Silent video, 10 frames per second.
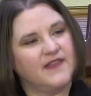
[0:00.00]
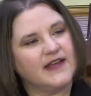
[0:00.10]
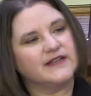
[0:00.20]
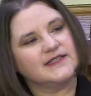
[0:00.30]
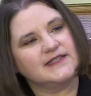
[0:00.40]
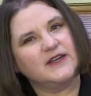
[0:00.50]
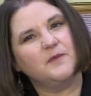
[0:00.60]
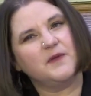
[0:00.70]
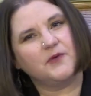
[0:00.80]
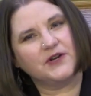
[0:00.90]
they can still
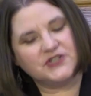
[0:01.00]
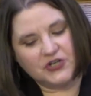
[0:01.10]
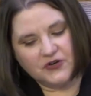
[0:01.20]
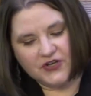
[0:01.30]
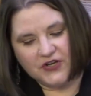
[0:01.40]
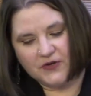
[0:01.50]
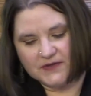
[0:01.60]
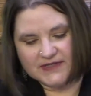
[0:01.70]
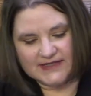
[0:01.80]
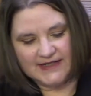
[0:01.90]
be put to good
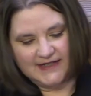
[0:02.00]
use.